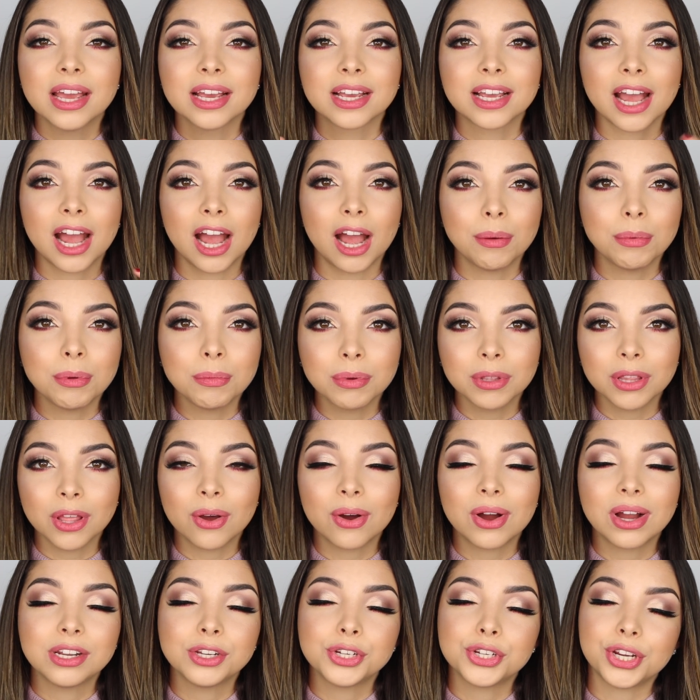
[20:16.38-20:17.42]
comment below,
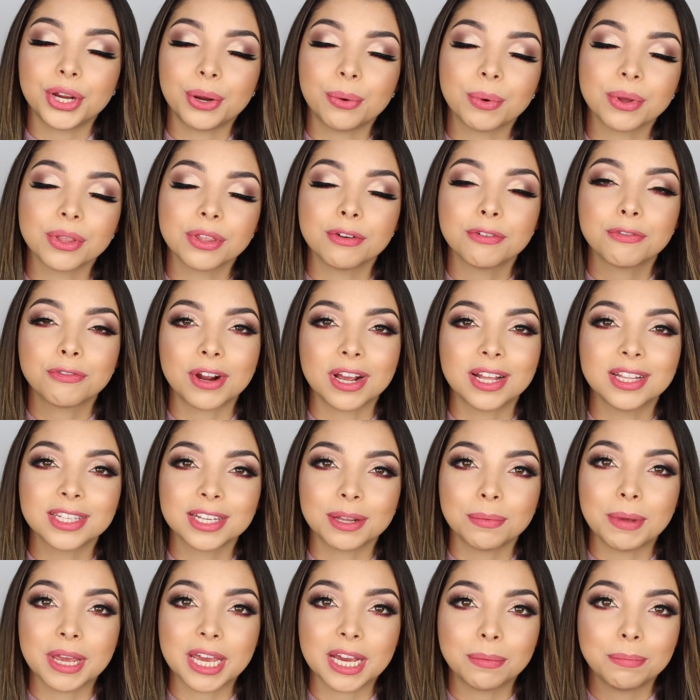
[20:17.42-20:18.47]
and share with your friends
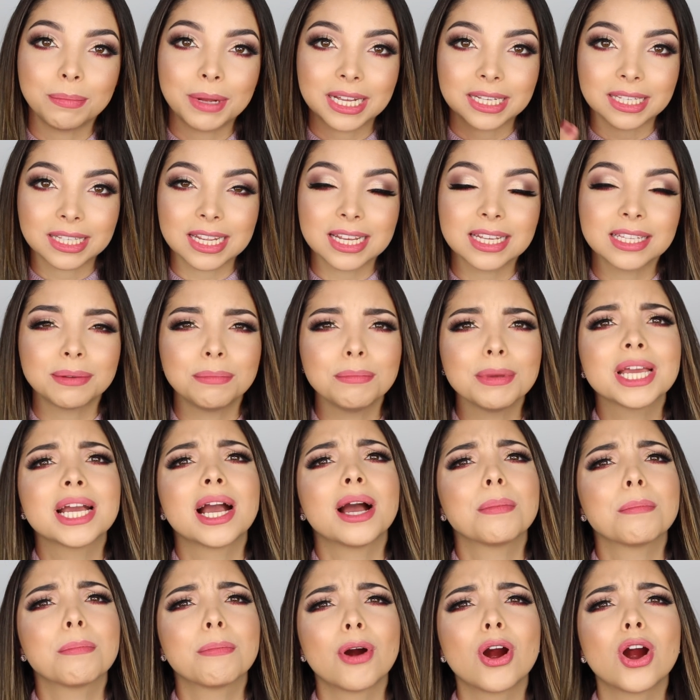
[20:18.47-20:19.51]
and makeup besties, and
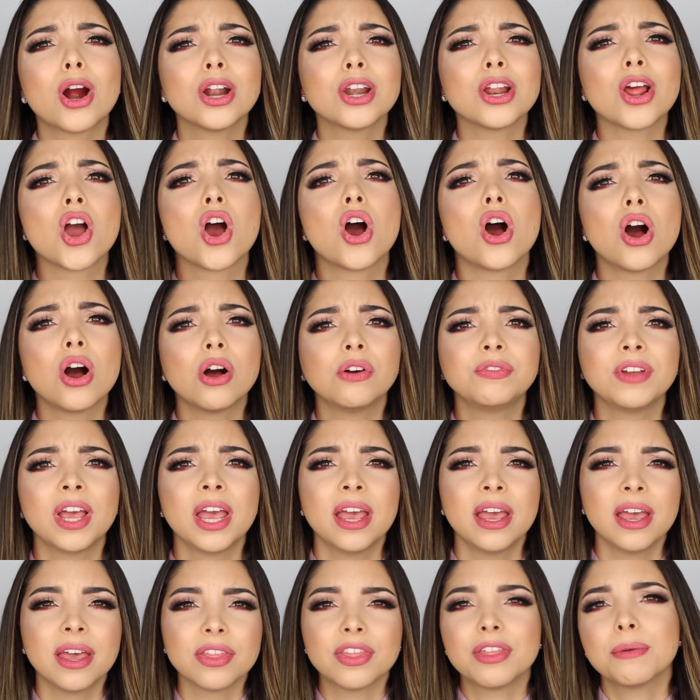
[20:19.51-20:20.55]
become part of
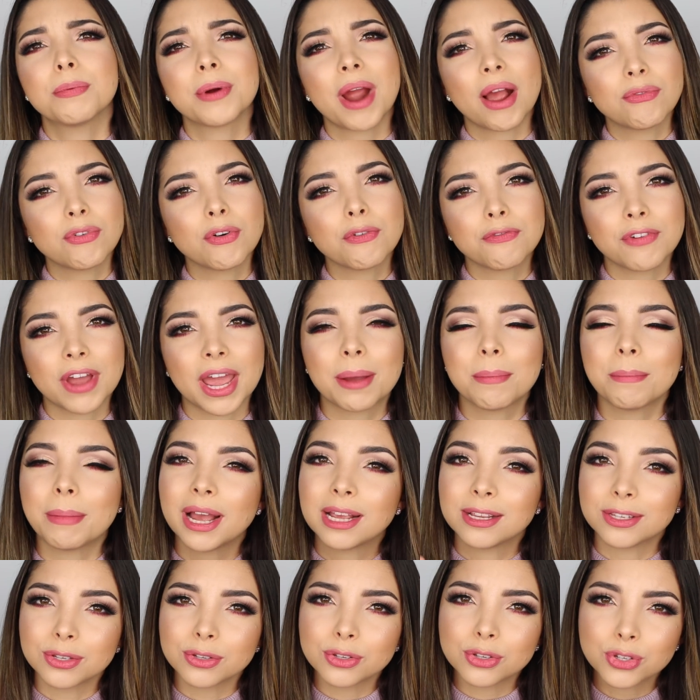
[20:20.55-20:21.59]
the Bravo fam by
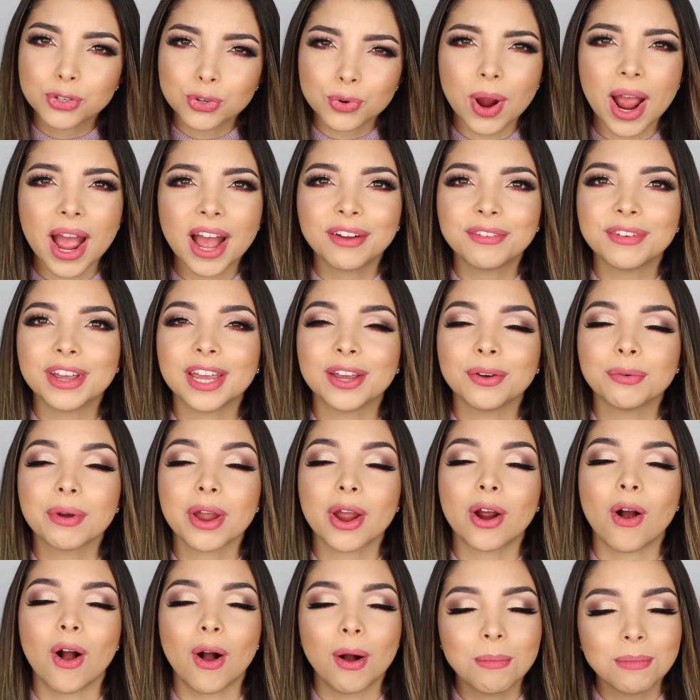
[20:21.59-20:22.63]
subscribing.
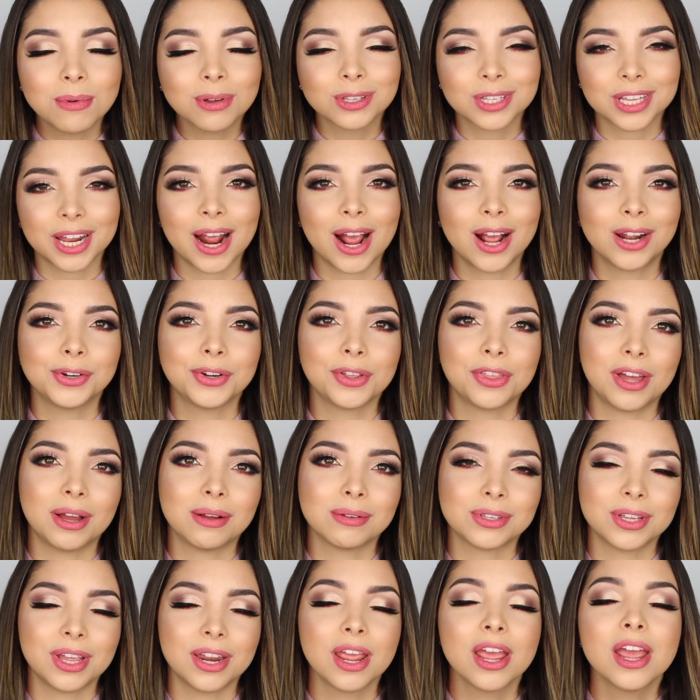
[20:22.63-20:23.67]
We're almost at
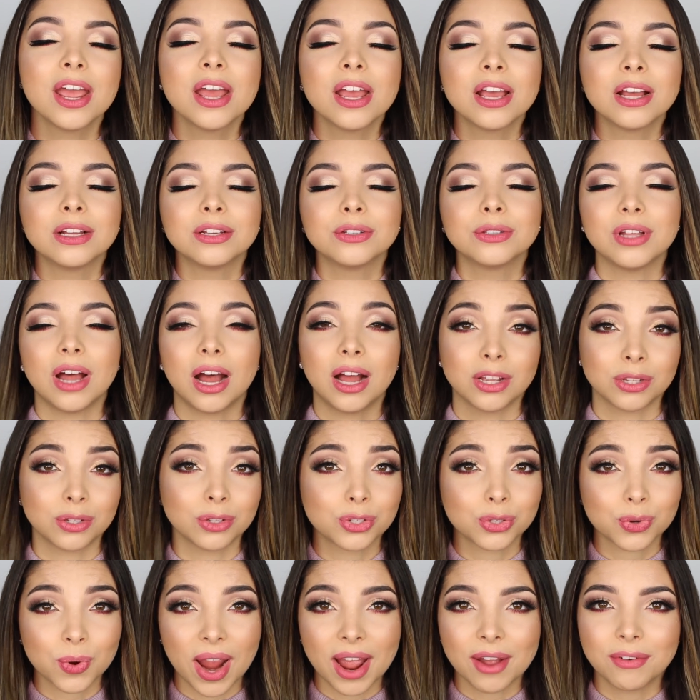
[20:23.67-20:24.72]
100,000
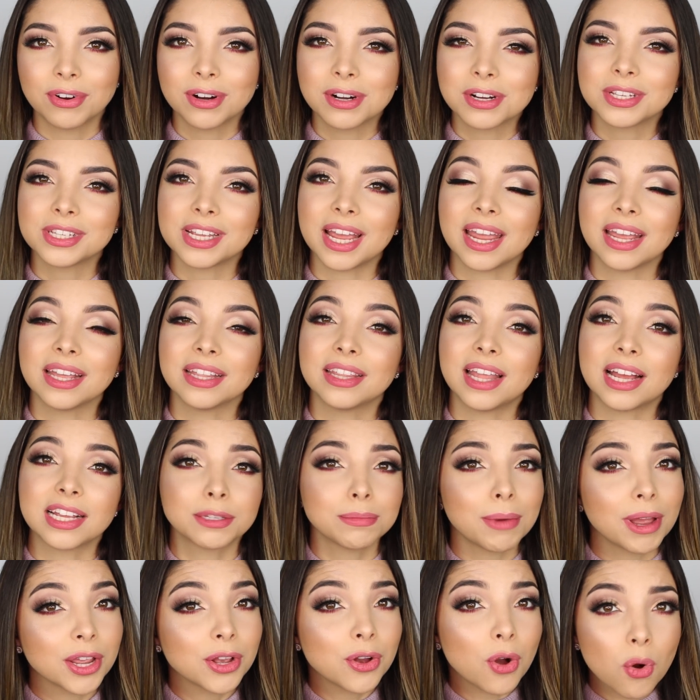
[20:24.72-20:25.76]
subscribers, and that's
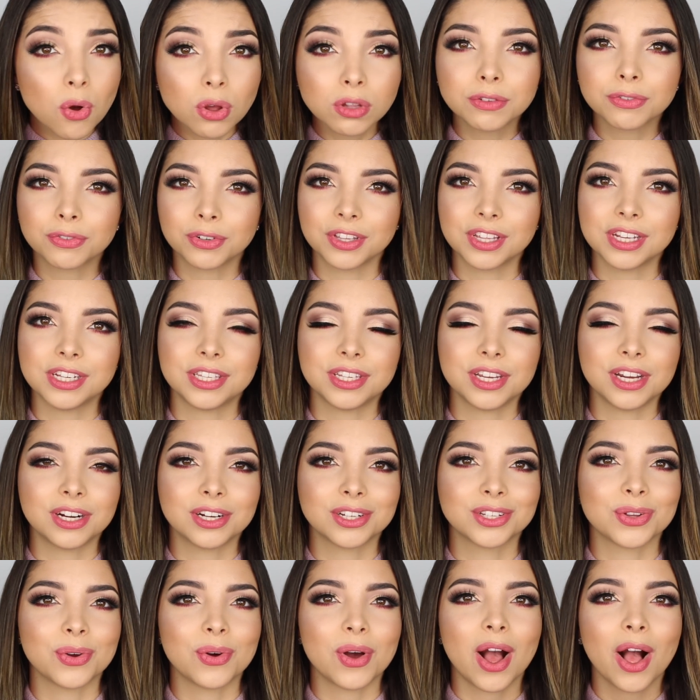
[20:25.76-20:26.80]
my goal for this year,
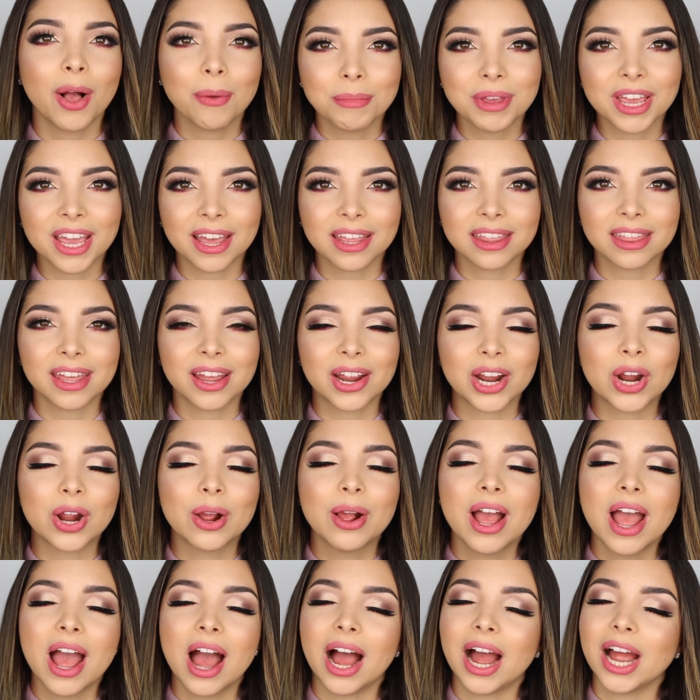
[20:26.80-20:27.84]
so help me get there.
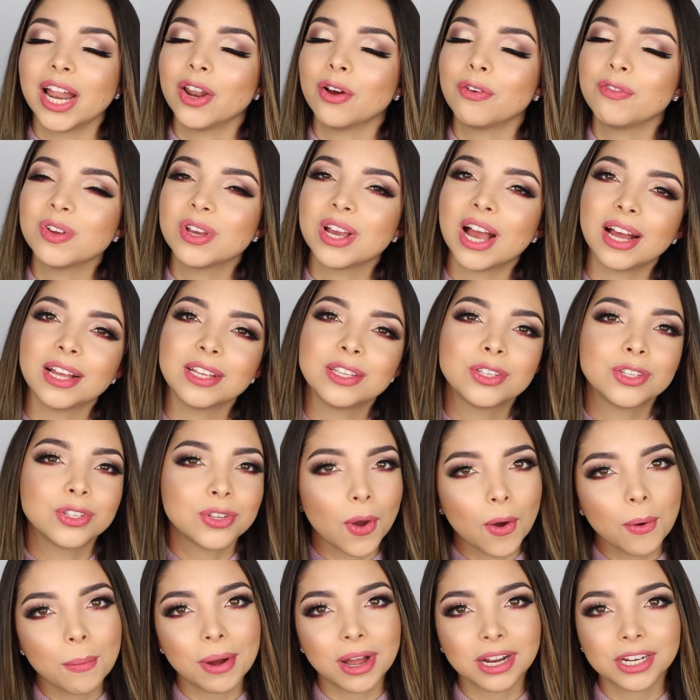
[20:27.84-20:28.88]
I love you guys
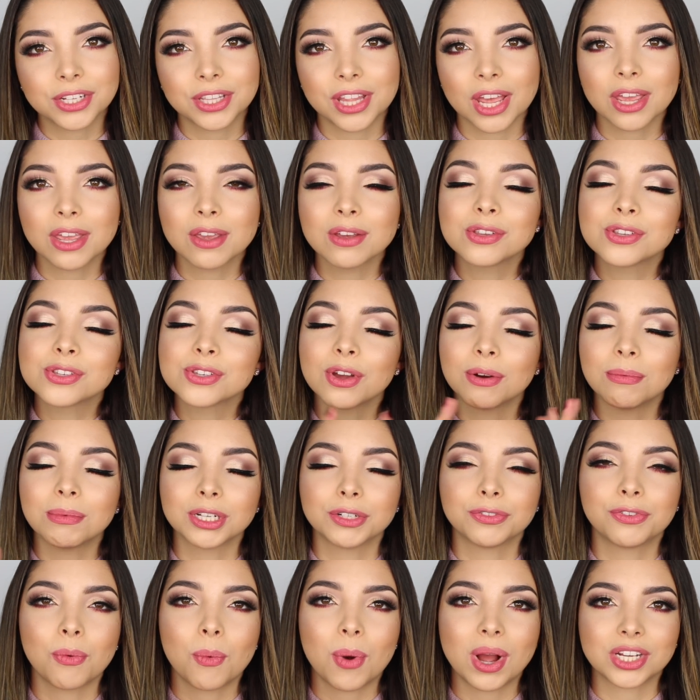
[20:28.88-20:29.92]
so much. Thank you so
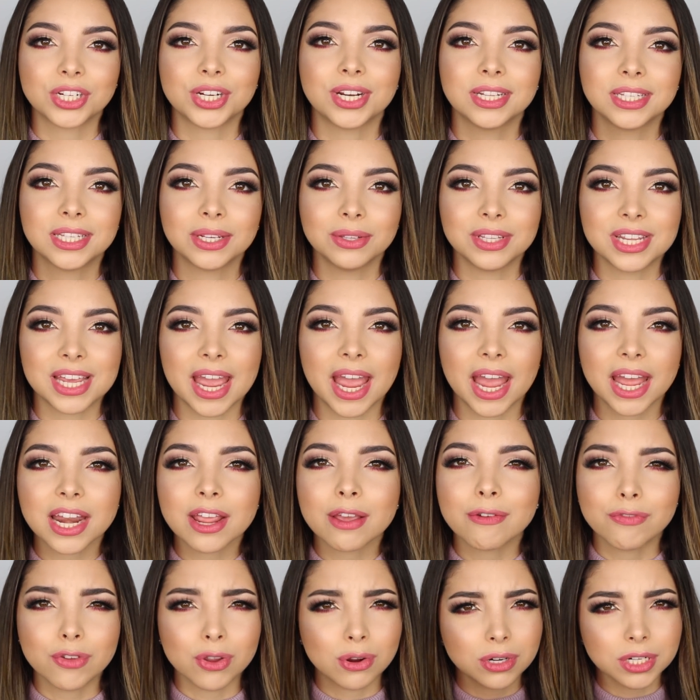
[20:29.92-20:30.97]
much for watching until the end.
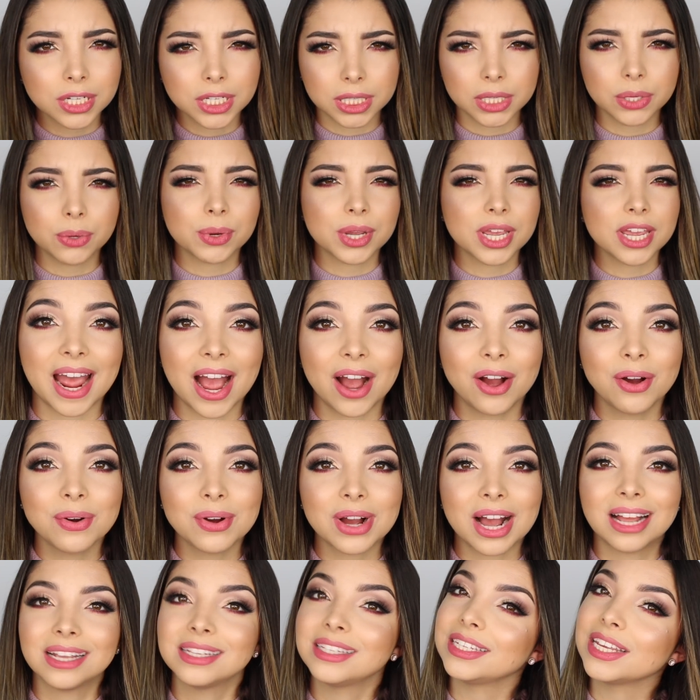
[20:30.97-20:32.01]
If you're still here,
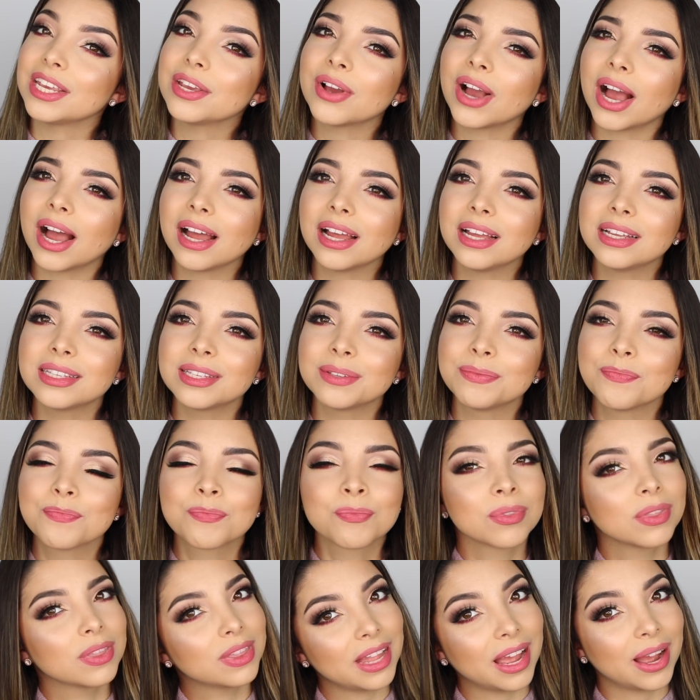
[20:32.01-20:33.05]
I'll see you guys
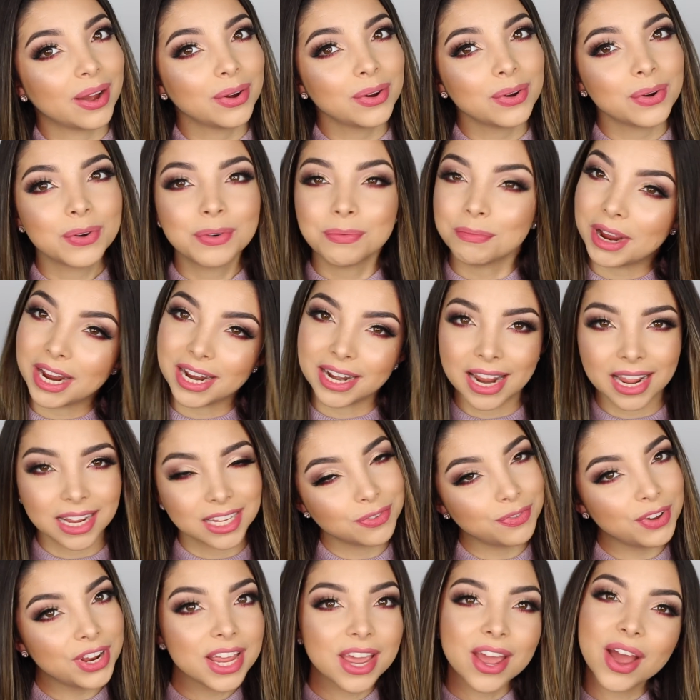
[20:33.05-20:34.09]
now on my
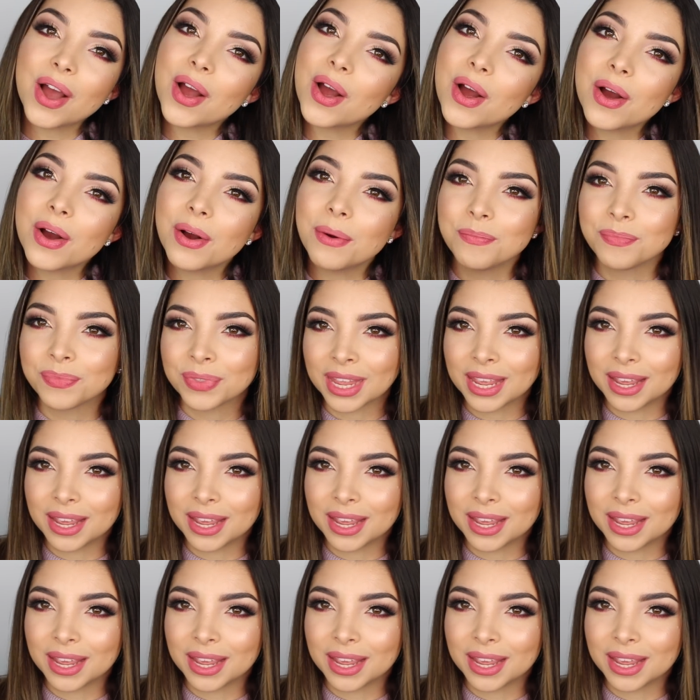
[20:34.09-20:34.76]
next video.